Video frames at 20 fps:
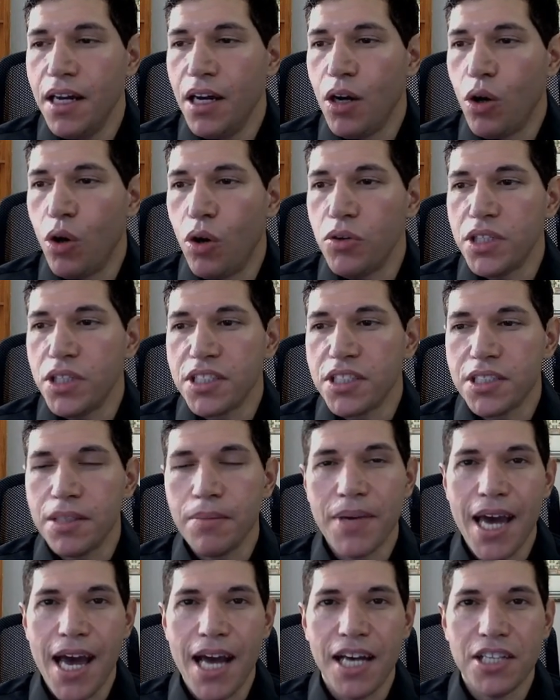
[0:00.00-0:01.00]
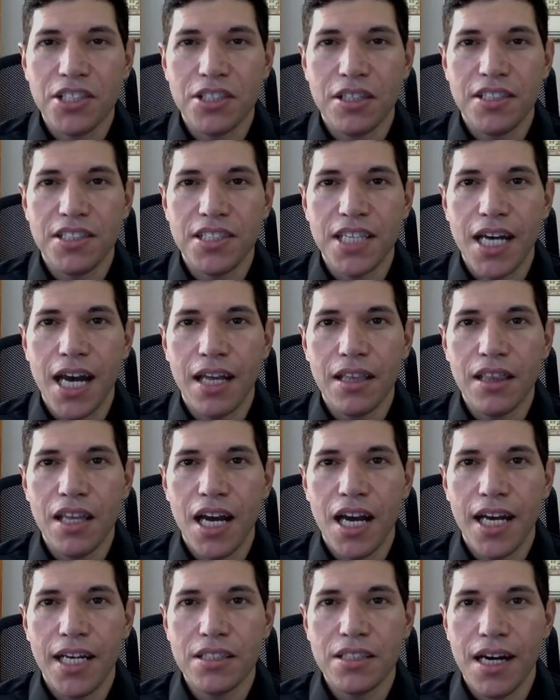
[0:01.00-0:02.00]
holding some cash on the
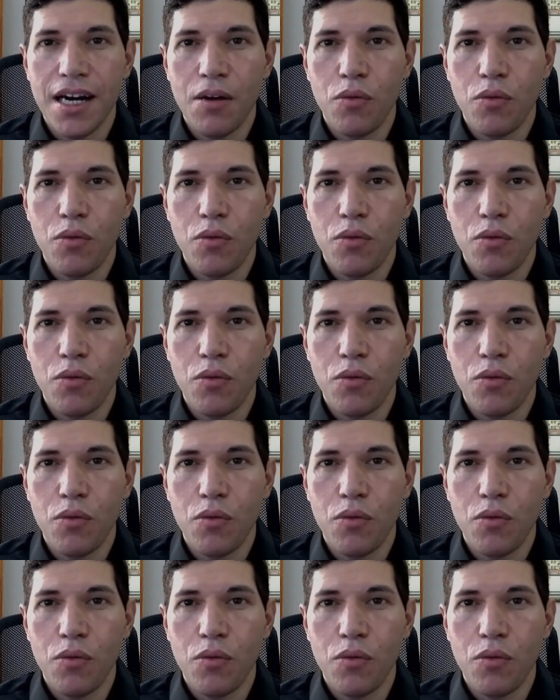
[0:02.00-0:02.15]
sidelines,